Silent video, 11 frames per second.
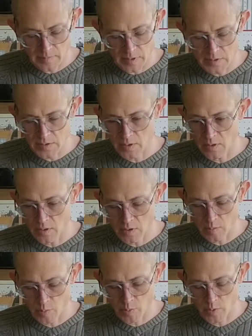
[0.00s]
and so you end
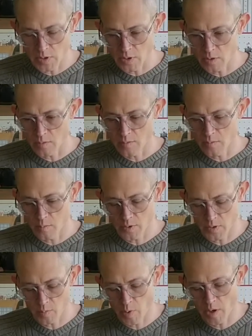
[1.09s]
up,
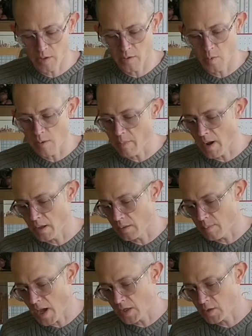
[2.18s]
with a part of the wet piling
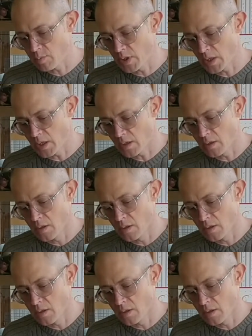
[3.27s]
batch being